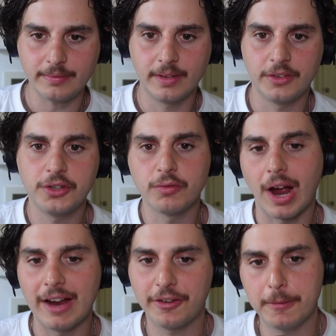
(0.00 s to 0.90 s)
Do you
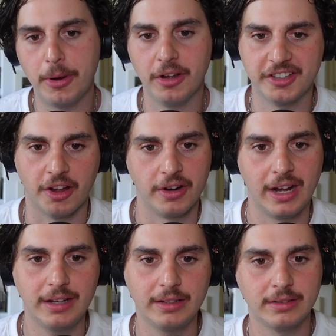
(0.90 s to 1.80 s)
write for a
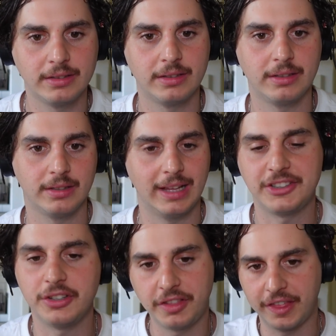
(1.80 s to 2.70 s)
persona? Like,
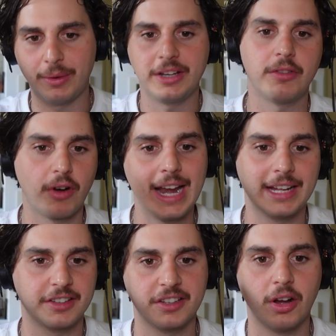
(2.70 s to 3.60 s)
do you think when you're
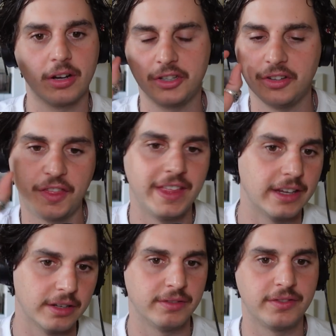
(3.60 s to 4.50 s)
writing a song, do you
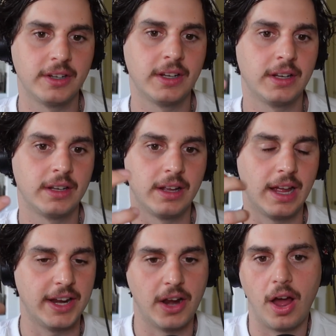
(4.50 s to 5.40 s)
think of
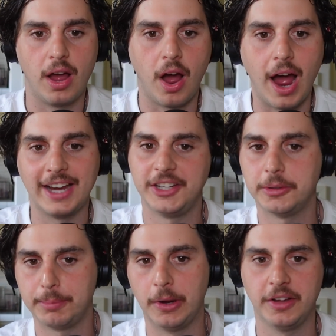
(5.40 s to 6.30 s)
an
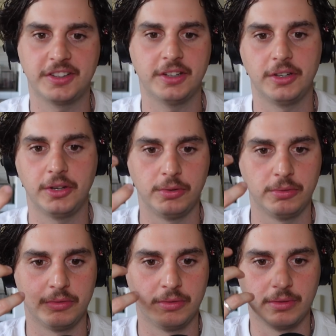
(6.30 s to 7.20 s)
ideal person
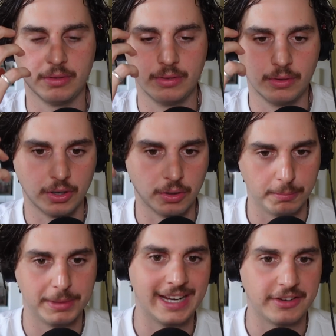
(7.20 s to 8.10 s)
who
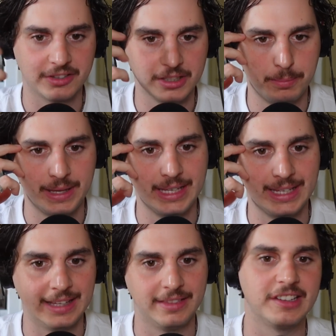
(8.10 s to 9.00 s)
could potentially be
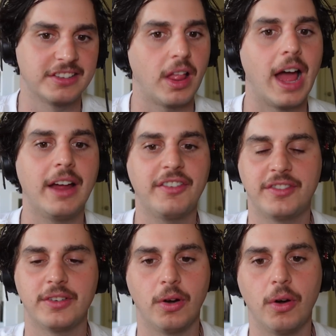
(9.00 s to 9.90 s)
in this
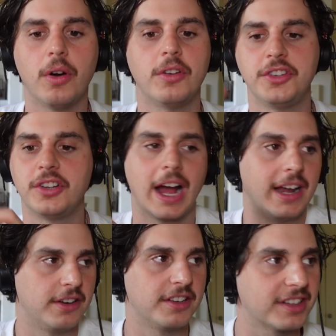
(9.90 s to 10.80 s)
life, or do you
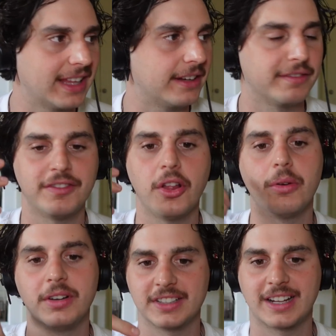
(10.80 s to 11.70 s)
kind of just let it
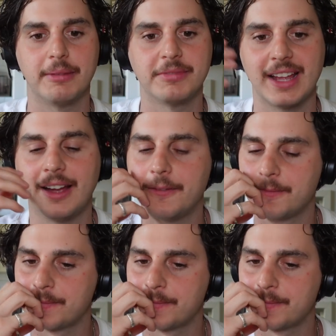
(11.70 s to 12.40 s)
flow as it comes out?